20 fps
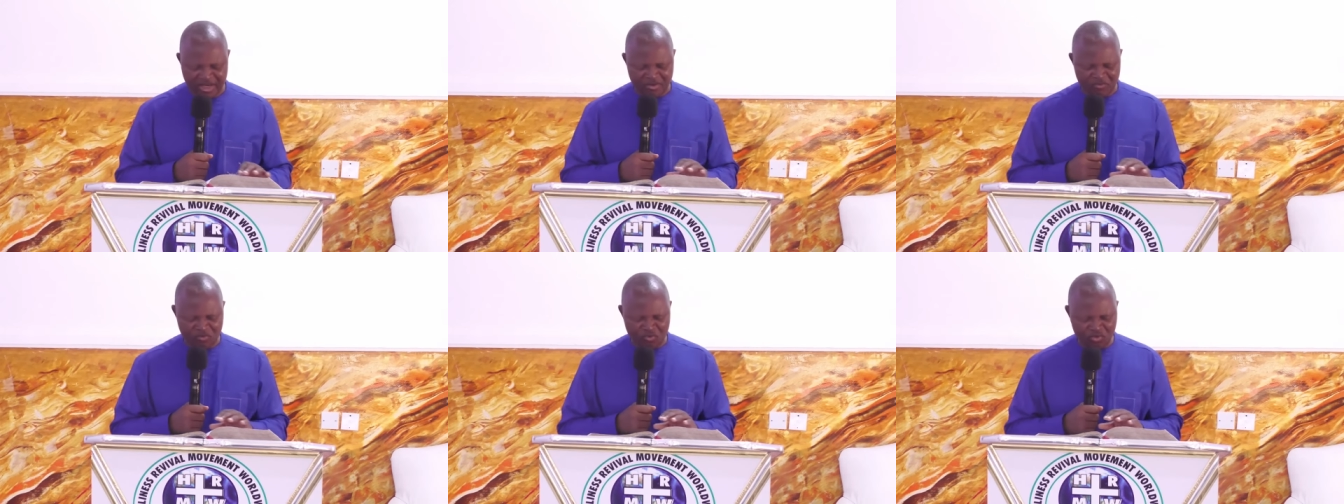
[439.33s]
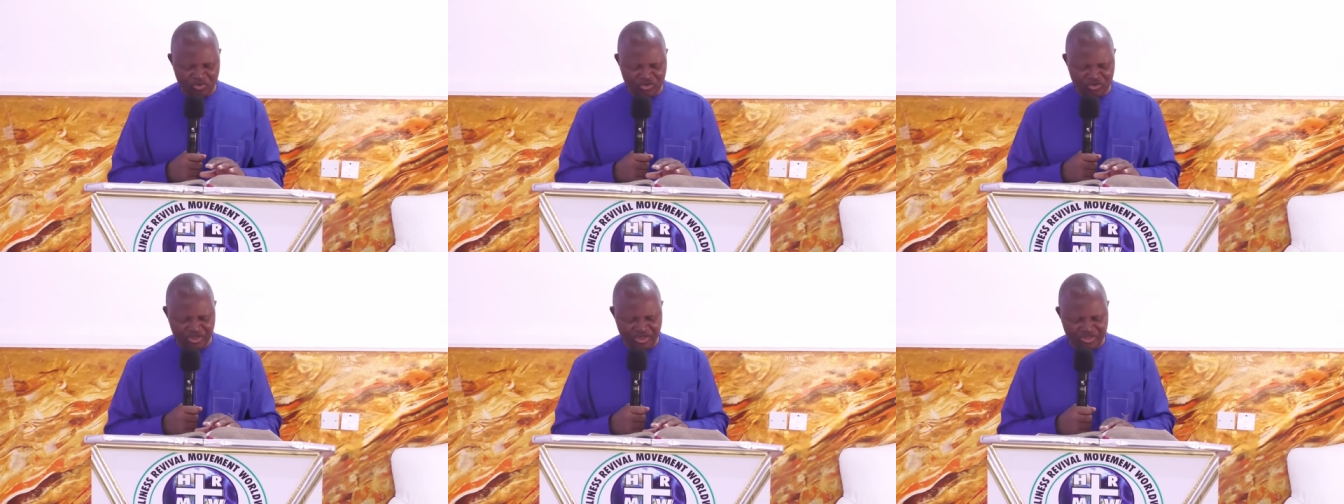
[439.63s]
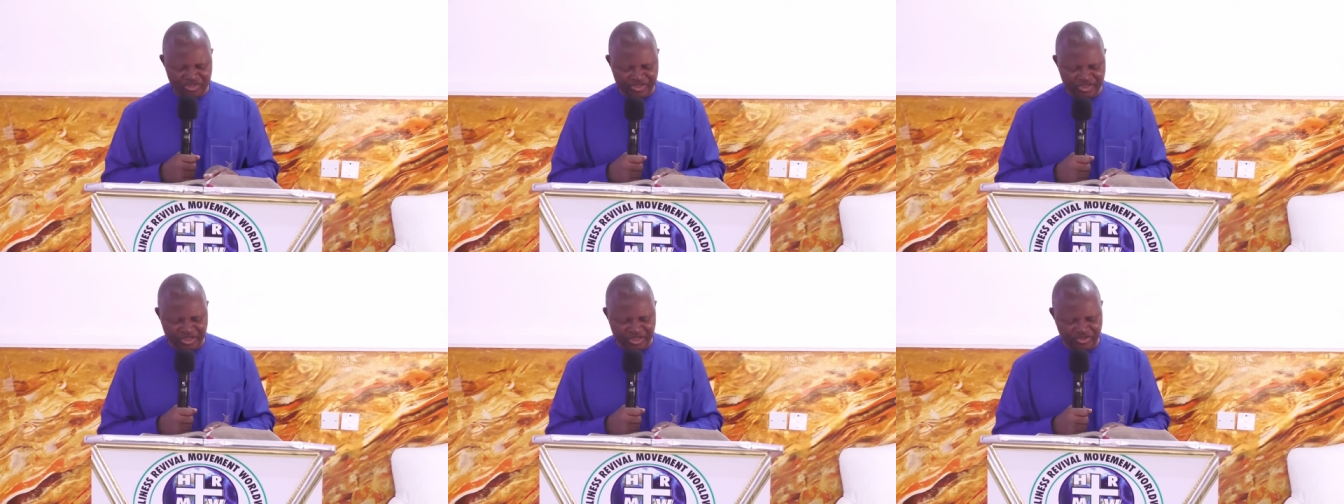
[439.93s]
which is
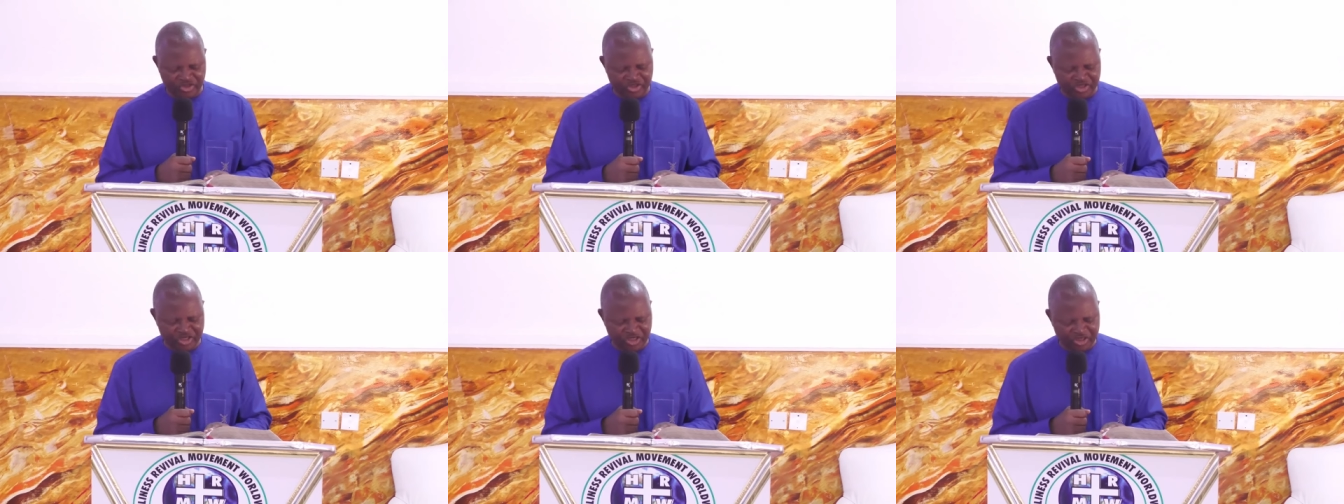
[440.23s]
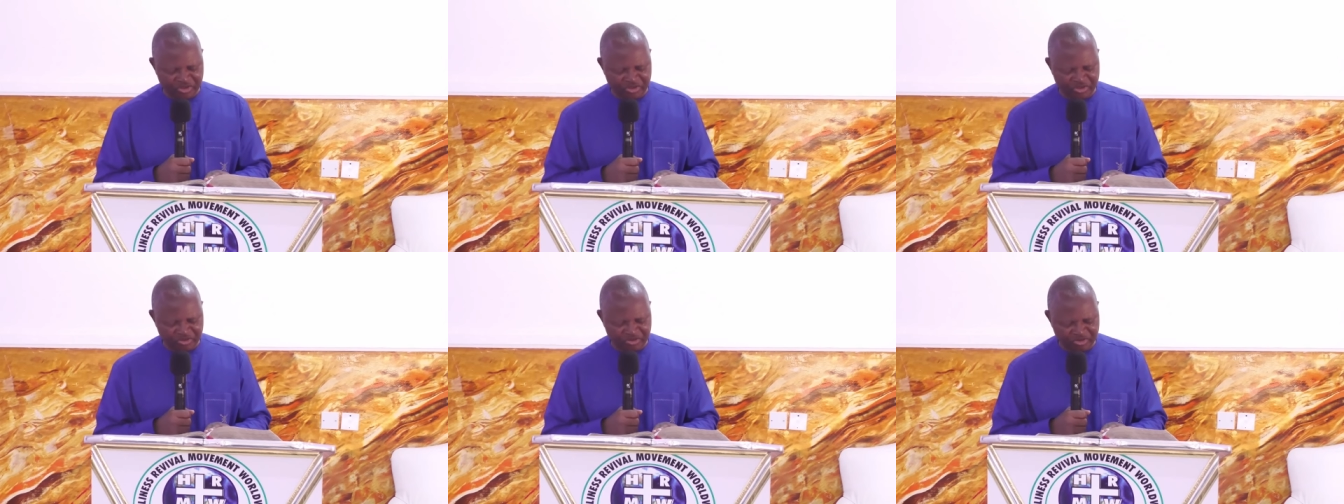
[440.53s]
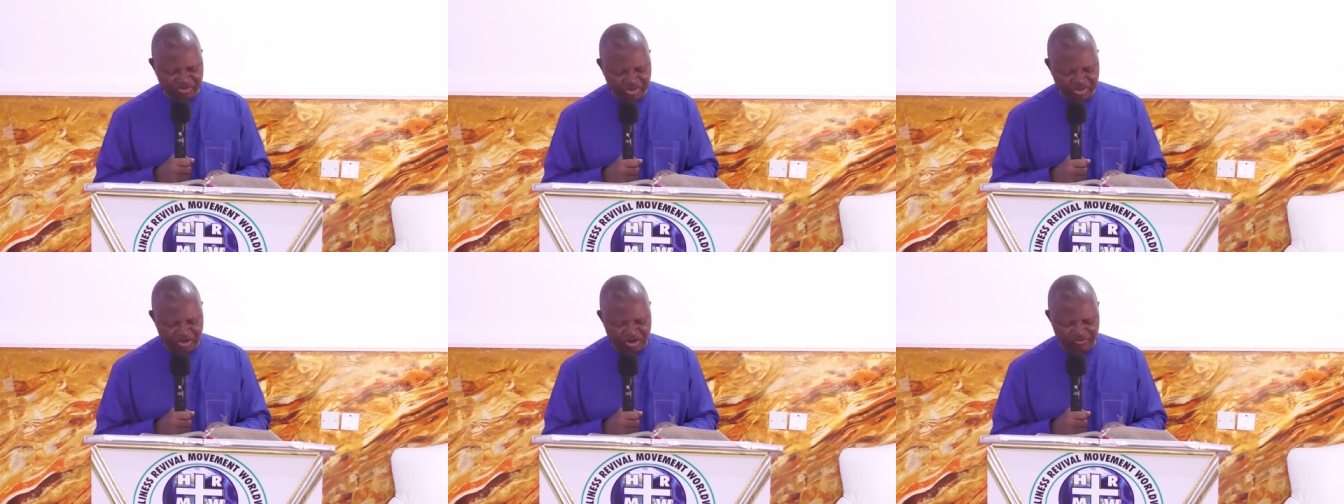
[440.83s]
the church
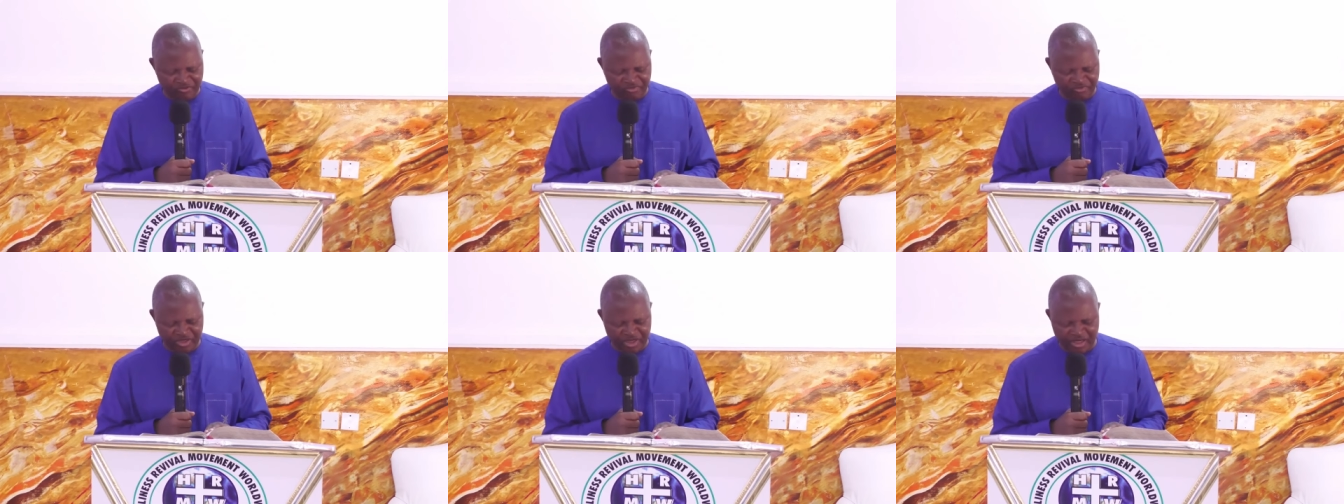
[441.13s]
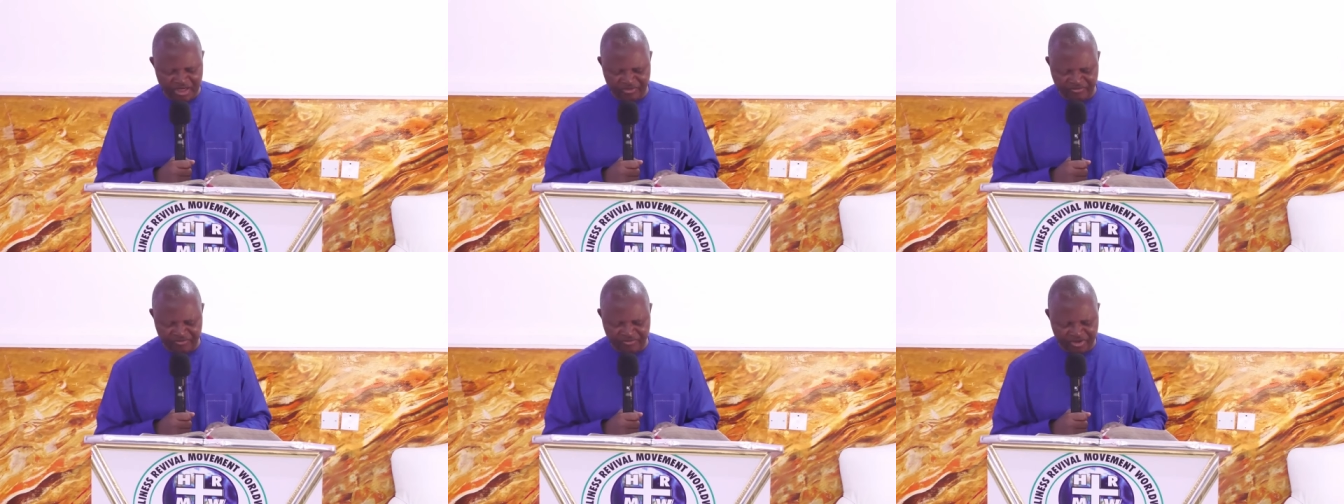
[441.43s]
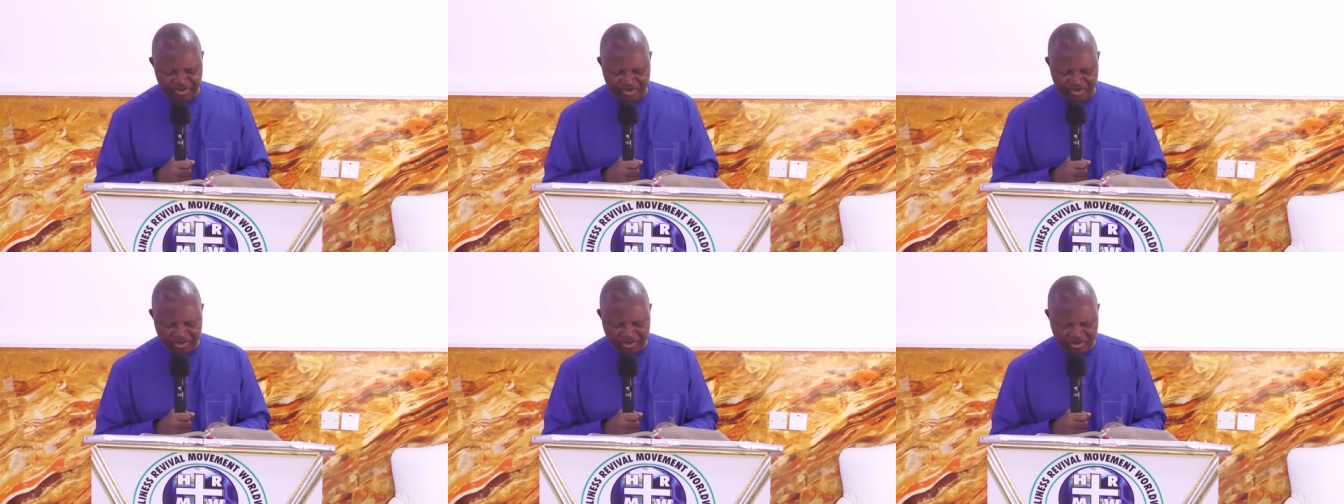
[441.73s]
of the living
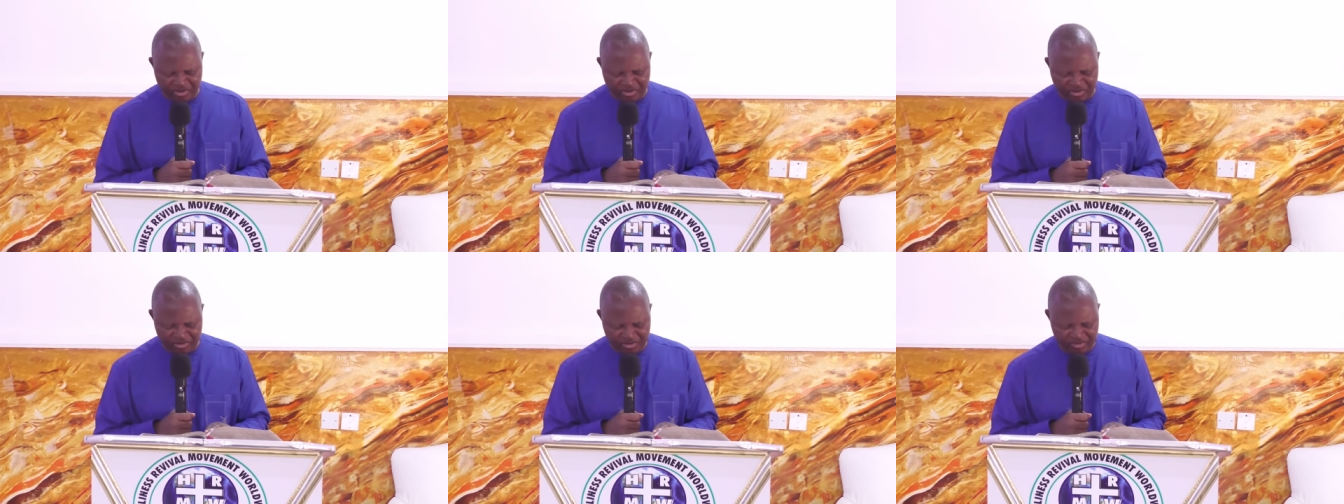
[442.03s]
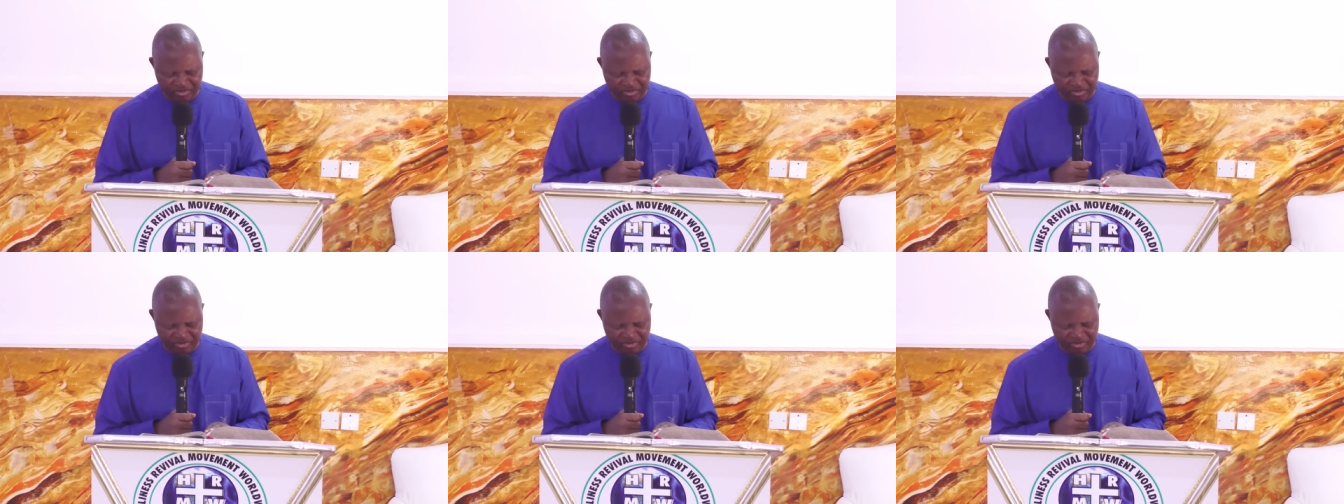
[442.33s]
God,